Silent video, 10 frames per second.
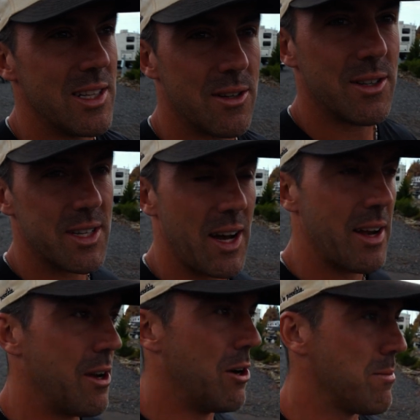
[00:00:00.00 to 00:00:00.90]
little
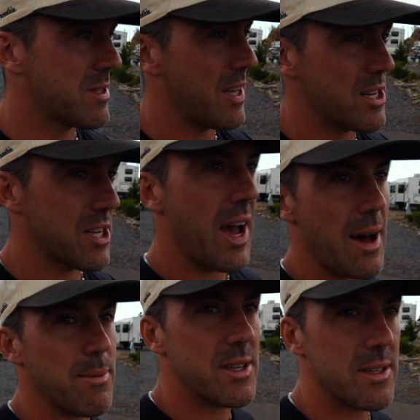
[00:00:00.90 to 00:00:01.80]
tiny homes slash
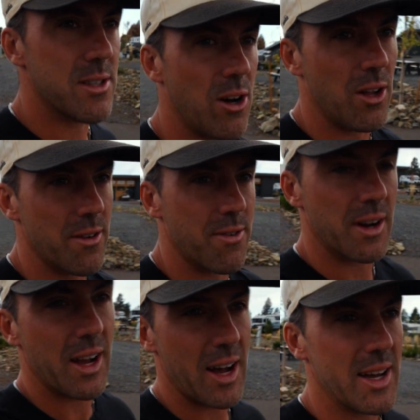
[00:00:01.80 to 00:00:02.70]
cabins, all
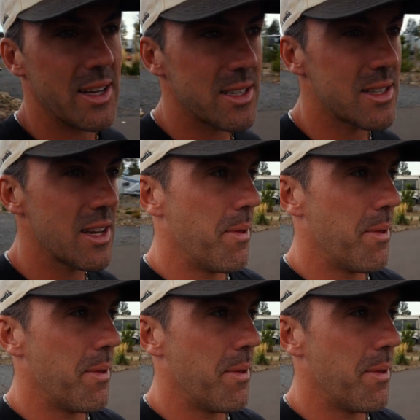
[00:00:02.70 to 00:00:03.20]
different kinds,